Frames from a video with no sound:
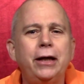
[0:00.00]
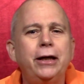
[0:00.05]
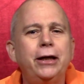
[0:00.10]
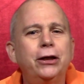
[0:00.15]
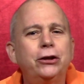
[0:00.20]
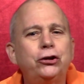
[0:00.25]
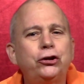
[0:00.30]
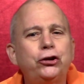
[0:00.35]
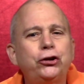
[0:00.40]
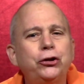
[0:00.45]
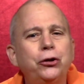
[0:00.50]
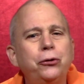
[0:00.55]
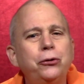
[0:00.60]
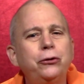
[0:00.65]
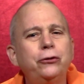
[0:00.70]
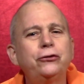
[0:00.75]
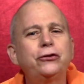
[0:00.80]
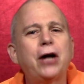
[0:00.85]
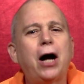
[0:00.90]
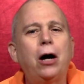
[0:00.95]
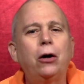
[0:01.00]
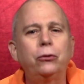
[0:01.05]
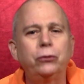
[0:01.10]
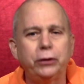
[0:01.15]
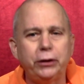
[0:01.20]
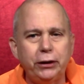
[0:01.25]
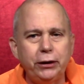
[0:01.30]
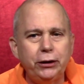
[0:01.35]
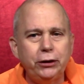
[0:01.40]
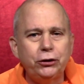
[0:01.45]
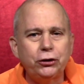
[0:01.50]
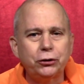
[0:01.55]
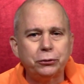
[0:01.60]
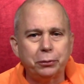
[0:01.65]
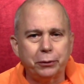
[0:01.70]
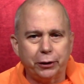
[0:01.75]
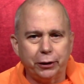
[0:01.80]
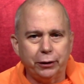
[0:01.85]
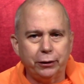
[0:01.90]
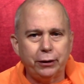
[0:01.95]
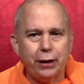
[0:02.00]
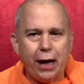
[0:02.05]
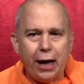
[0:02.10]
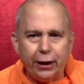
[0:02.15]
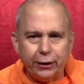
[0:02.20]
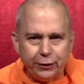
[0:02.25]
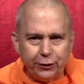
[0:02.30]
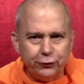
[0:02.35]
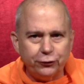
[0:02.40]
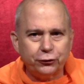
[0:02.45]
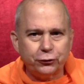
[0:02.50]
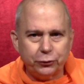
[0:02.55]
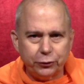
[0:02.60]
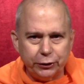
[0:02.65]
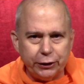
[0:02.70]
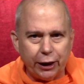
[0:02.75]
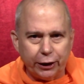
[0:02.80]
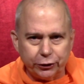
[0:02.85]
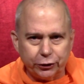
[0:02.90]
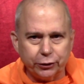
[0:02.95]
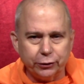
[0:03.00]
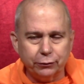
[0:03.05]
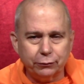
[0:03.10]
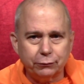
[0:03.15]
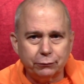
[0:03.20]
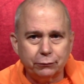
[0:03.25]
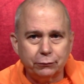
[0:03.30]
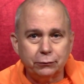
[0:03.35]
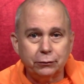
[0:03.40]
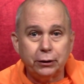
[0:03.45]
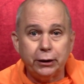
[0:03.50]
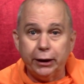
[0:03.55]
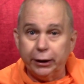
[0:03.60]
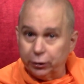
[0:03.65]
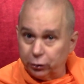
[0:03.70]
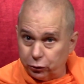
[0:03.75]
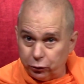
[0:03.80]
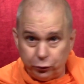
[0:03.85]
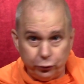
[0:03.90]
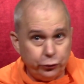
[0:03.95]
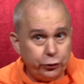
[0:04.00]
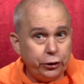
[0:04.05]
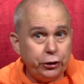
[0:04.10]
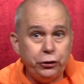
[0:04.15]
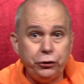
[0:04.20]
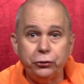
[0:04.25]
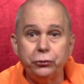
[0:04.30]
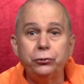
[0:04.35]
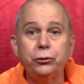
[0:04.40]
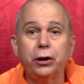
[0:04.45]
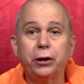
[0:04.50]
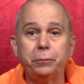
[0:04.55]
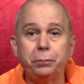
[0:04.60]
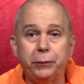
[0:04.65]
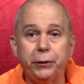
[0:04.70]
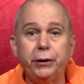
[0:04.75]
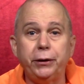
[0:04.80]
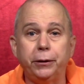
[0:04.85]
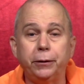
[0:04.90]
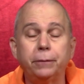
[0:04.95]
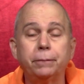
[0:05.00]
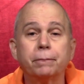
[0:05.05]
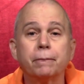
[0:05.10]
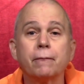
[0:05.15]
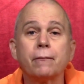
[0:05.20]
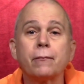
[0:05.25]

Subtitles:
It shows how Ishvara and his creation, including you and me,